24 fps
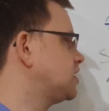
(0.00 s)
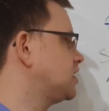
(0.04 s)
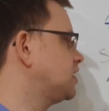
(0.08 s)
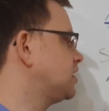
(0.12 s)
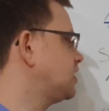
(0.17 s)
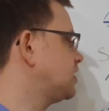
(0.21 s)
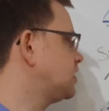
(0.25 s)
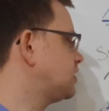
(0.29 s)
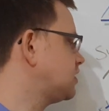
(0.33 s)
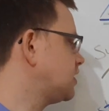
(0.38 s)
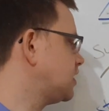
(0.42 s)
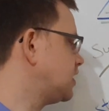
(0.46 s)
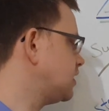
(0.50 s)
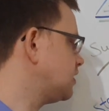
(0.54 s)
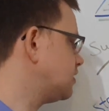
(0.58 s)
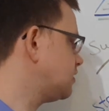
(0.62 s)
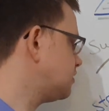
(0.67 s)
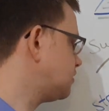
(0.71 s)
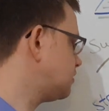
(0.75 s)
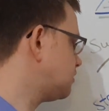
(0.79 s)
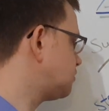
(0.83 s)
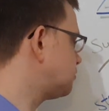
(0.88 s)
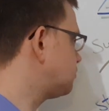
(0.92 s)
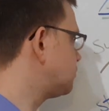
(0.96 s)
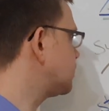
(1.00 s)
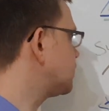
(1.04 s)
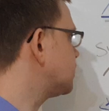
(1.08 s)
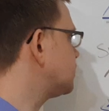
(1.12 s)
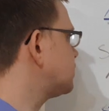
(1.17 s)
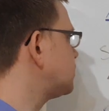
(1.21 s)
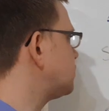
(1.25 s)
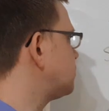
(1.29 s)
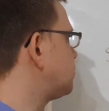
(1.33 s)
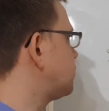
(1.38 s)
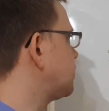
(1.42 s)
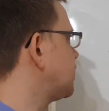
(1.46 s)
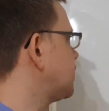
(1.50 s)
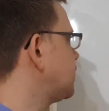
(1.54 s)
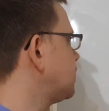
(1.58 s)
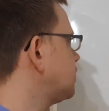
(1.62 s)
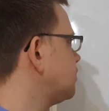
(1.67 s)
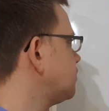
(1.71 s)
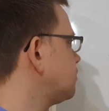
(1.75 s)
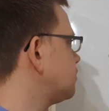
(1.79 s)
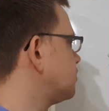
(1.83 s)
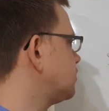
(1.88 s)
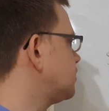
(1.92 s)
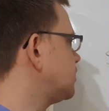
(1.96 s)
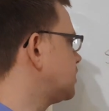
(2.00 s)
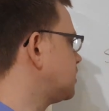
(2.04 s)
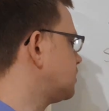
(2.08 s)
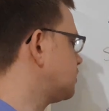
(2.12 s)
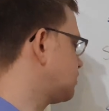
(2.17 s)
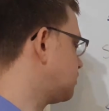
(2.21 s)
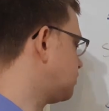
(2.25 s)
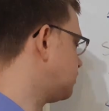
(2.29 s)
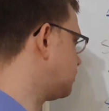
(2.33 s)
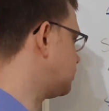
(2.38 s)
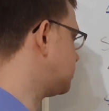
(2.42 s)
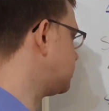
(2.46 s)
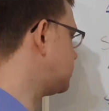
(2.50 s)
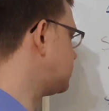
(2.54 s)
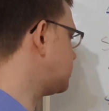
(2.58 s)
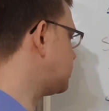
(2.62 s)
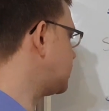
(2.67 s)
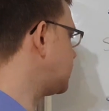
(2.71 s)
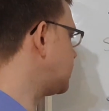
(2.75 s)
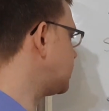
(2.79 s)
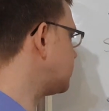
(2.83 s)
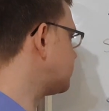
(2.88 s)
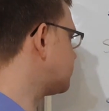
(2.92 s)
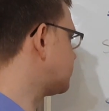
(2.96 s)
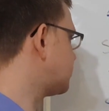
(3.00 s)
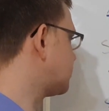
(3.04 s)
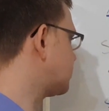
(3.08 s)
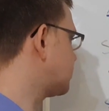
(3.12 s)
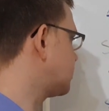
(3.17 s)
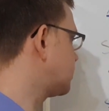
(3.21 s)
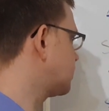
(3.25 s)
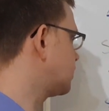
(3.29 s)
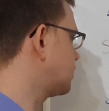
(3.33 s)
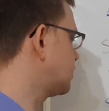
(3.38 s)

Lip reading: and their talent will depend on their context